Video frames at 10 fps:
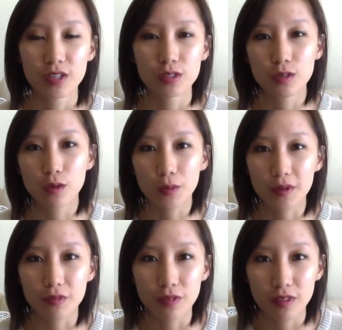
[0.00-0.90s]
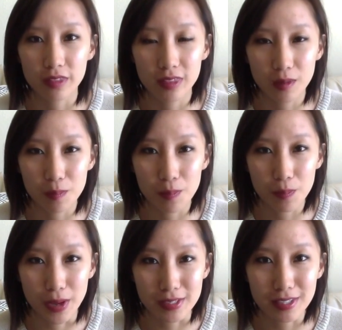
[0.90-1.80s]
So if the
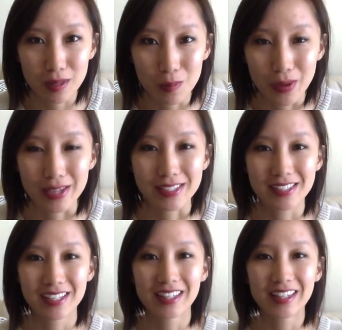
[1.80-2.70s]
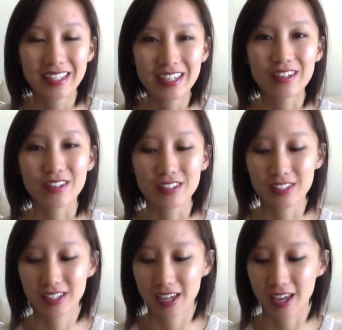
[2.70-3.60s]
best of the best leaders
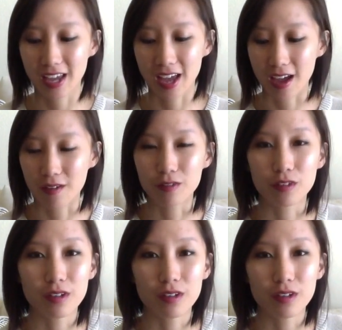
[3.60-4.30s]
have